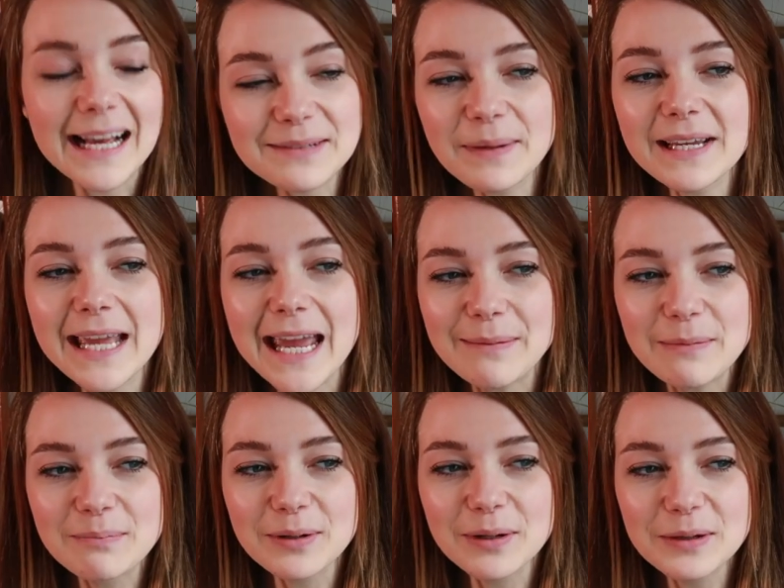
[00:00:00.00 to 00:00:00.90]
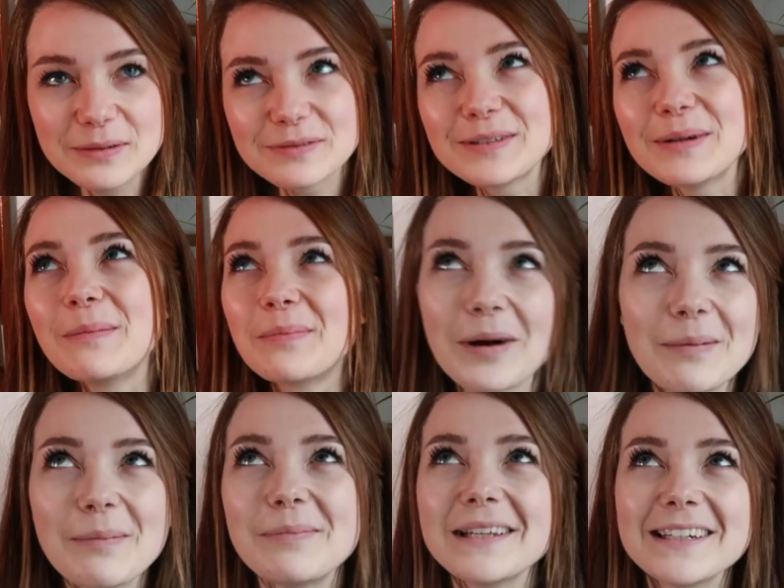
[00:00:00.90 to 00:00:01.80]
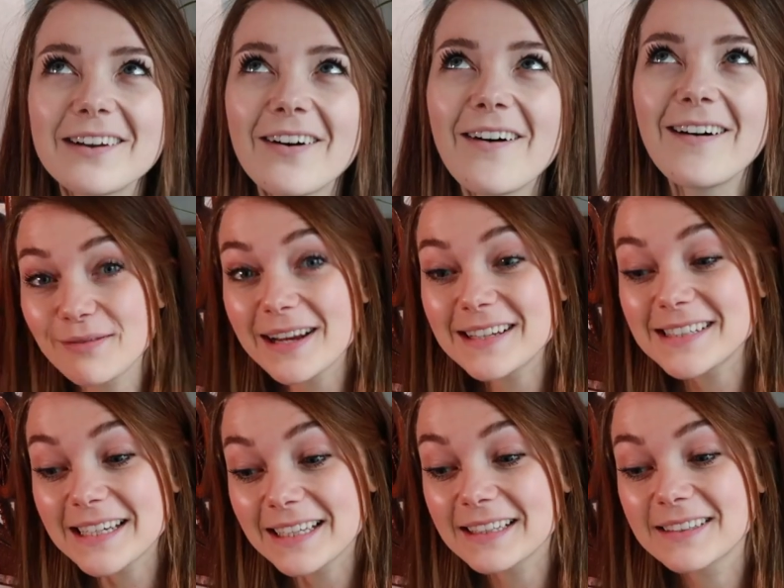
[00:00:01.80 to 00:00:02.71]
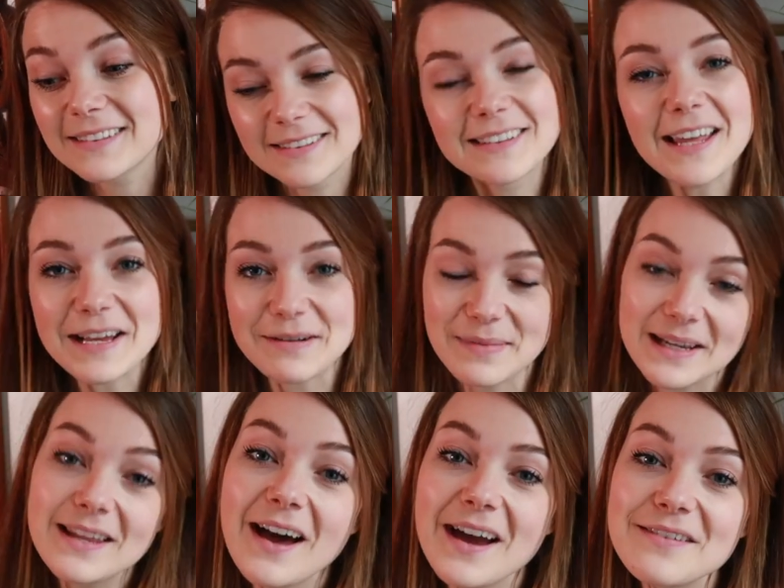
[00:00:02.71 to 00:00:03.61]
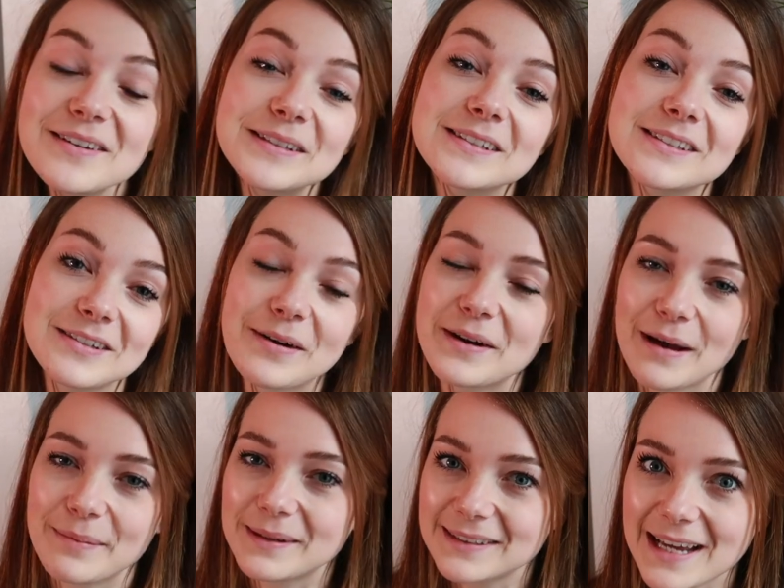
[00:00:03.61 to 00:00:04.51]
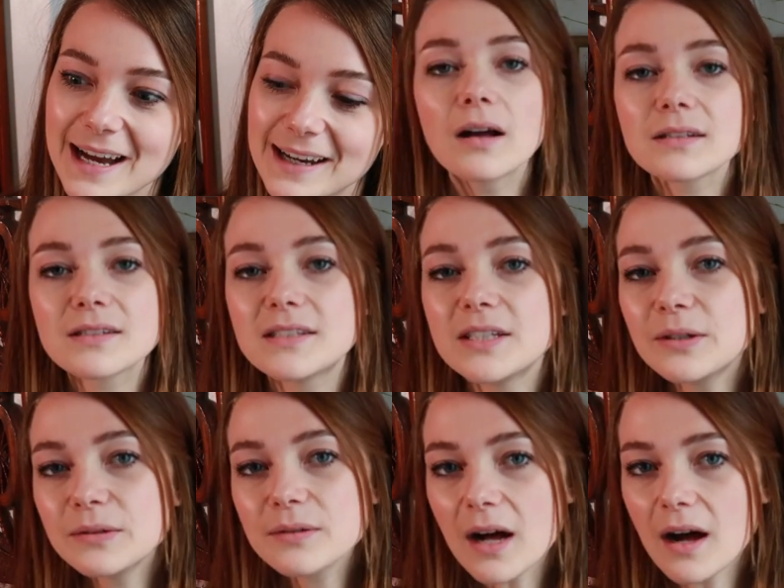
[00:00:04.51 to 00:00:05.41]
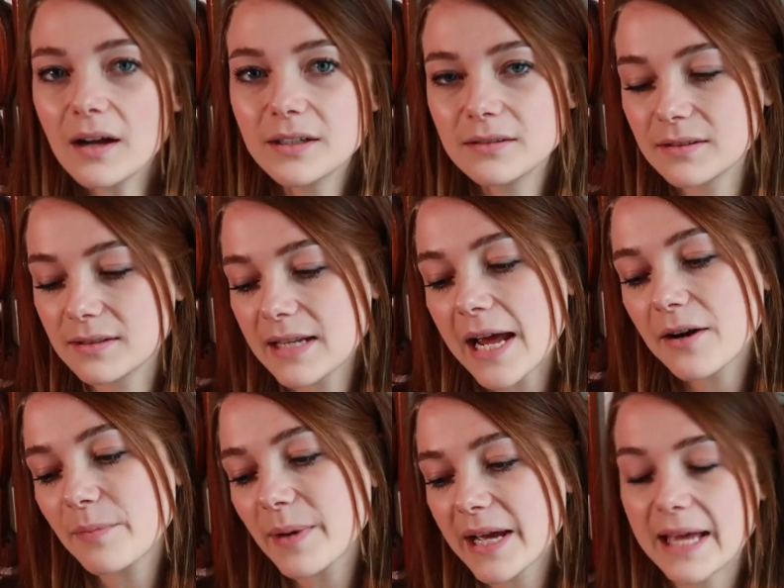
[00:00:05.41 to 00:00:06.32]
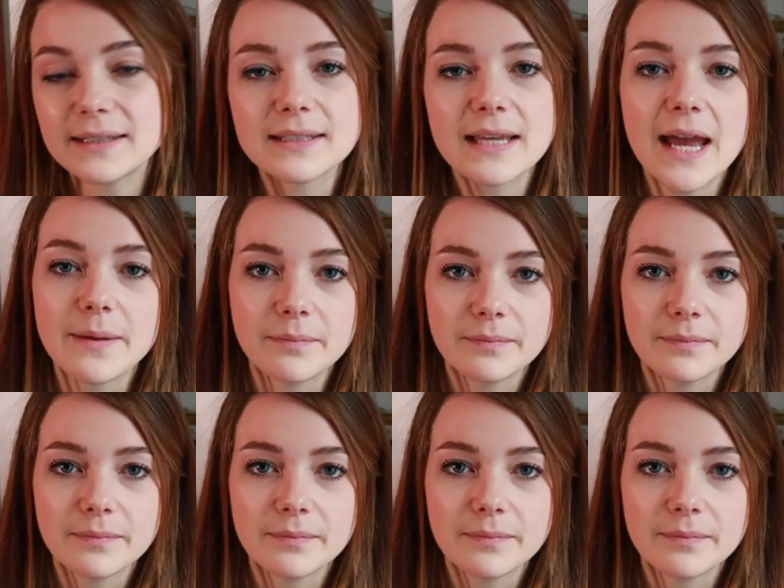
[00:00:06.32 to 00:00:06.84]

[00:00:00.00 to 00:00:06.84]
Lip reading: Has my game improved? Probably not. My rating, like my life, has gone up and down. I still can't nail my end game.